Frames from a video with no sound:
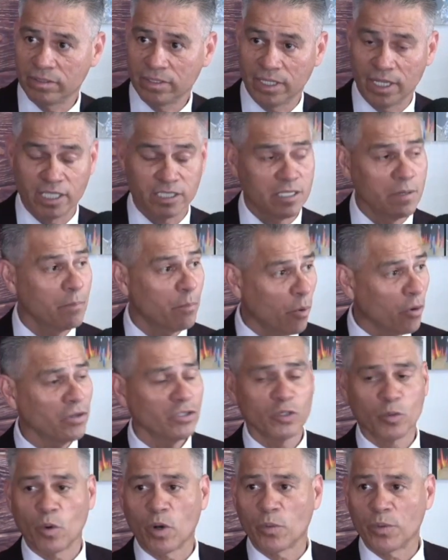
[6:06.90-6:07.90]
It's important to
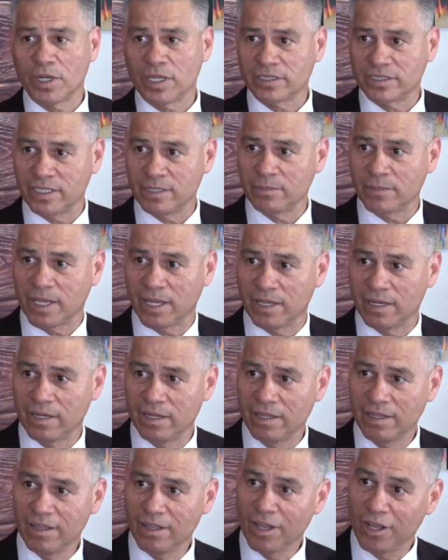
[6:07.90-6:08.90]
work with a team that
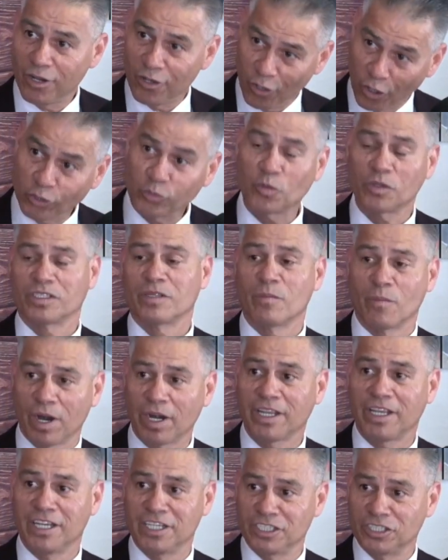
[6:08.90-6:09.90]
knows what the
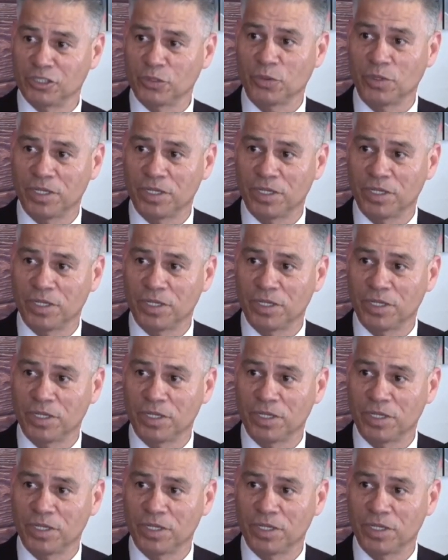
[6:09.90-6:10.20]
market is doing.